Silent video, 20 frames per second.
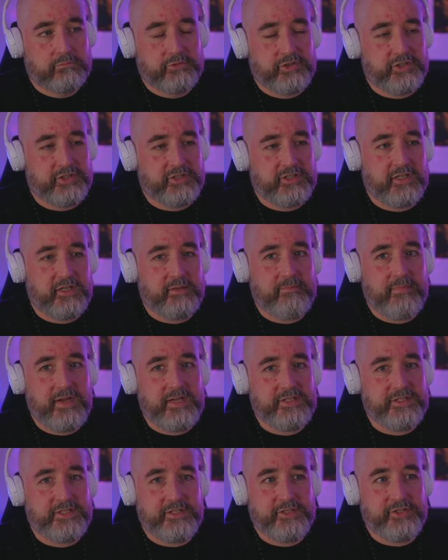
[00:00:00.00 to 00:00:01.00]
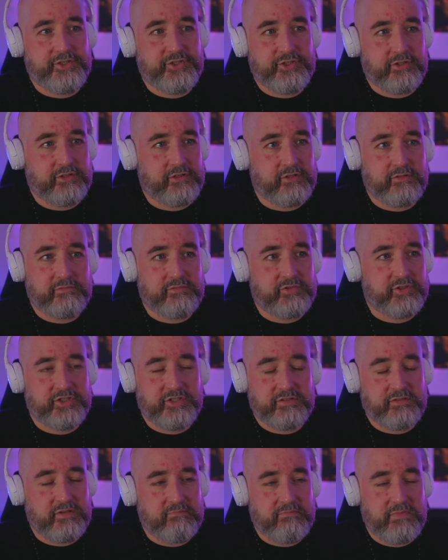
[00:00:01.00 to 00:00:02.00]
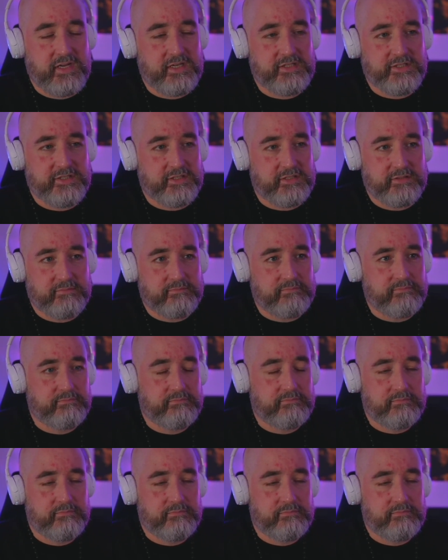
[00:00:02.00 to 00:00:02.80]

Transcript: Just an amazing shot, just amazing.